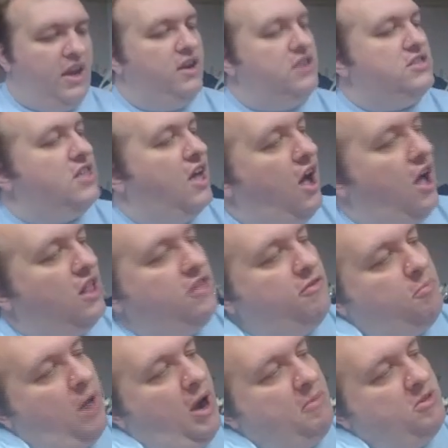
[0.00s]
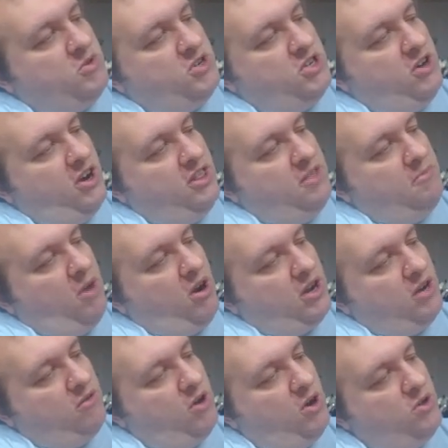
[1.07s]
there's the Hall of Promise, which you are, the
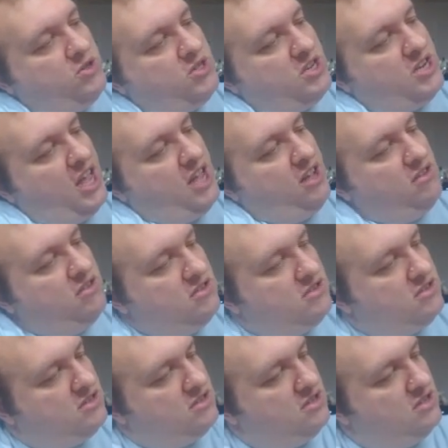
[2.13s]
Margaret Rose, the Tangles.